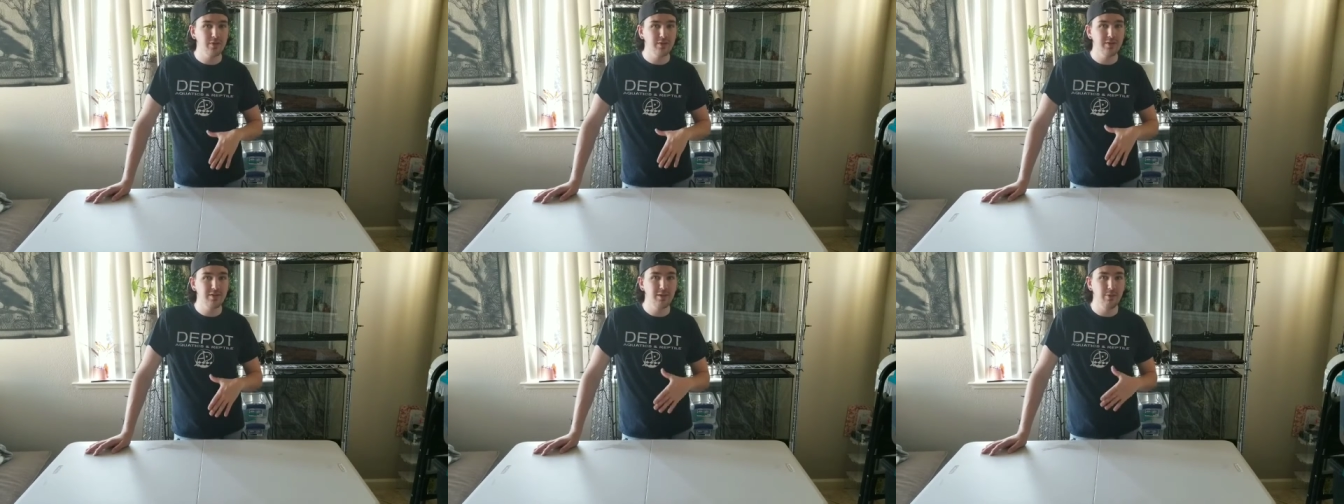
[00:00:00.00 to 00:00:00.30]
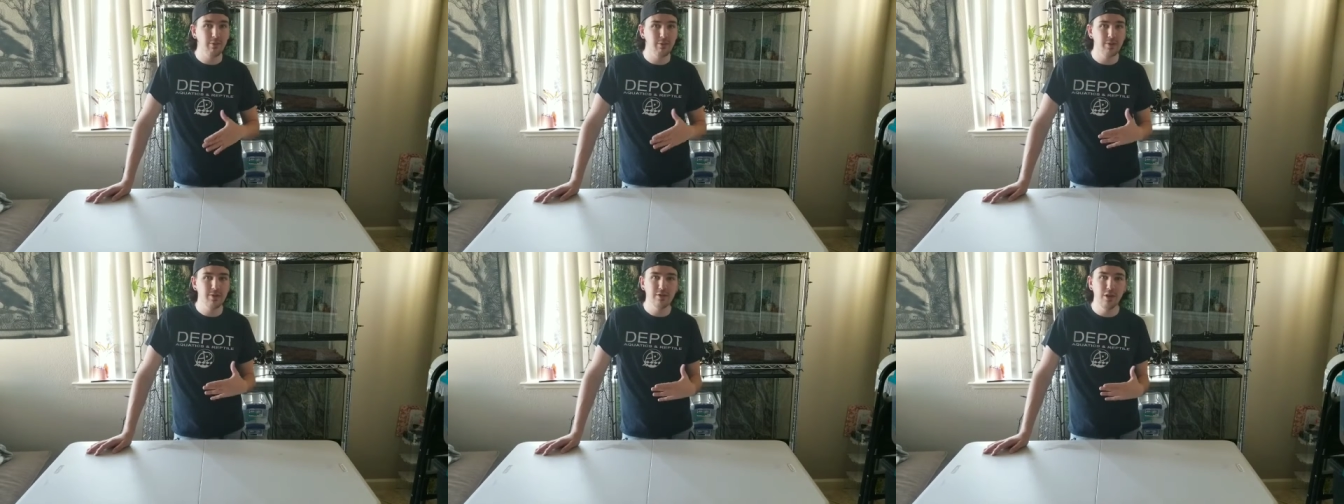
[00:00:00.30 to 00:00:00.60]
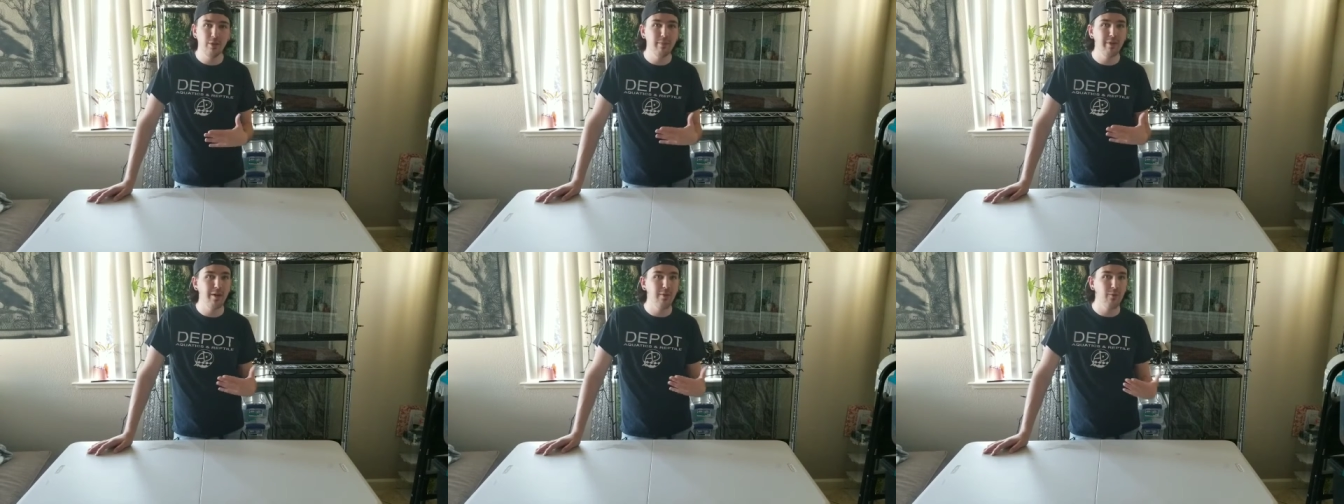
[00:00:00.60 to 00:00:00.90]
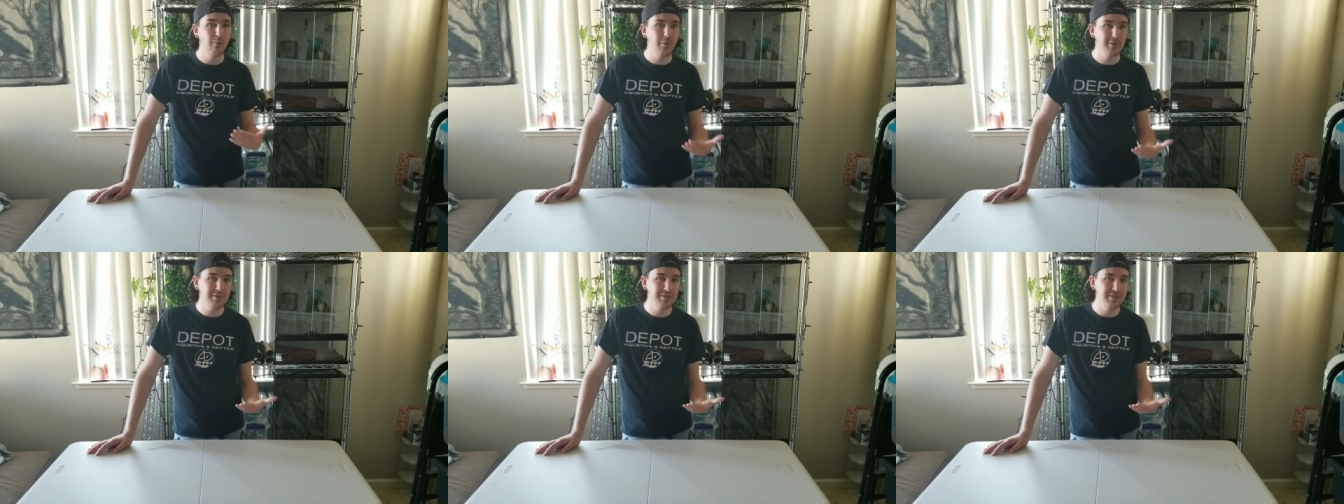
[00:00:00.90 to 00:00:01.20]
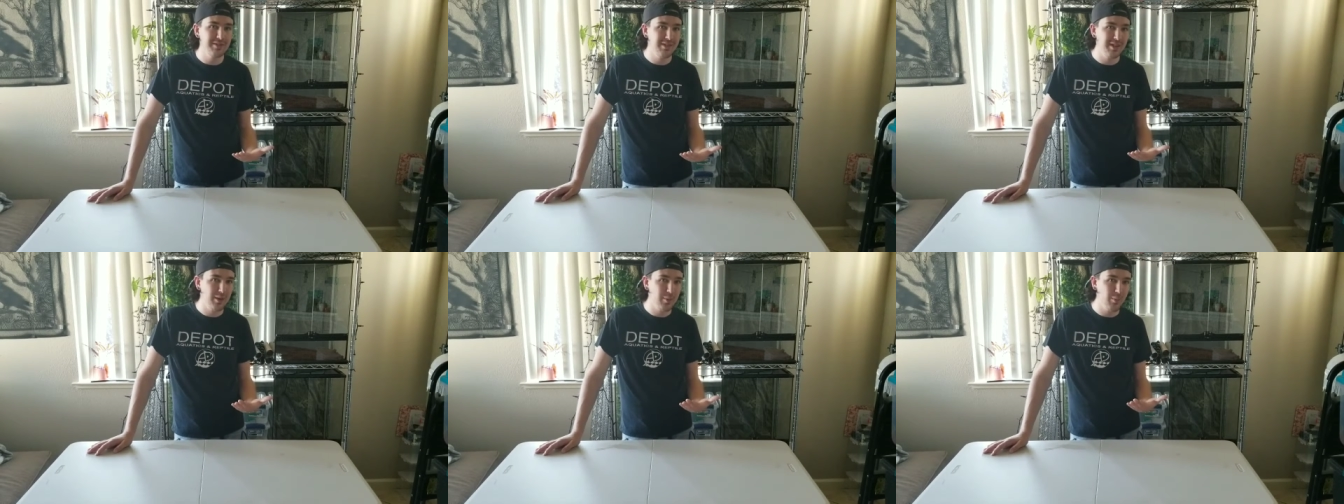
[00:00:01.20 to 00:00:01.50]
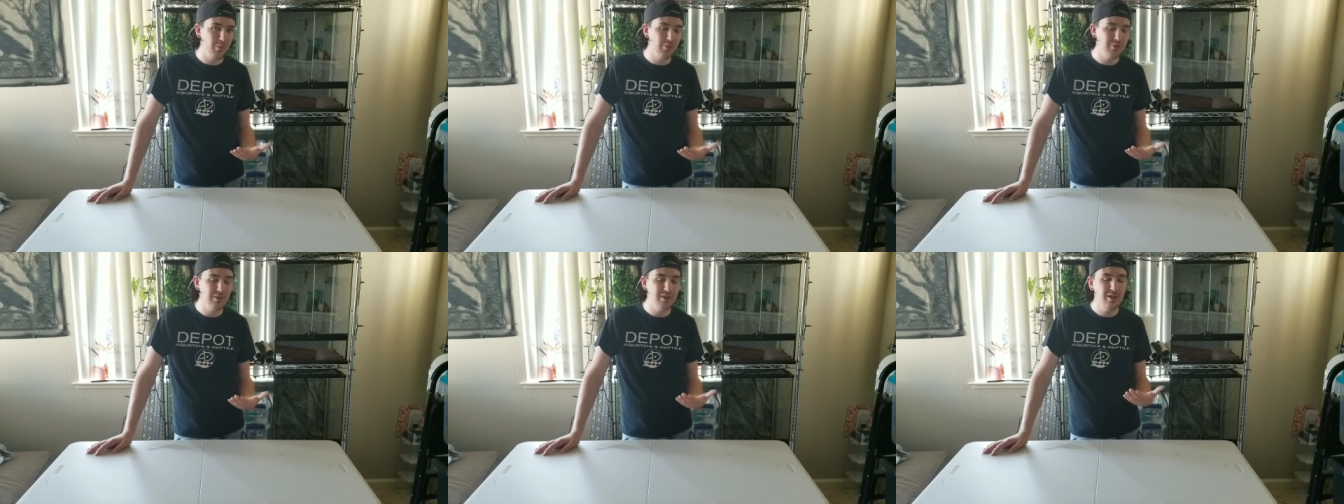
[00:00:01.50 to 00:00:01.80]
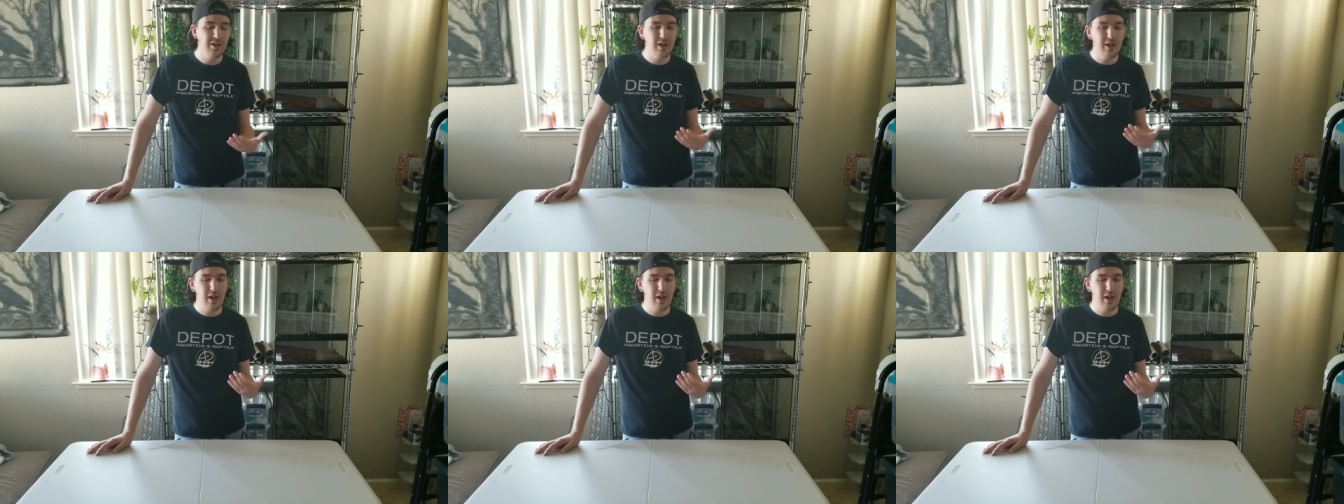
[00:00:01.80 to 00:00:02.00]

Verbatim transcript: because they were in a tub that wasn't labeled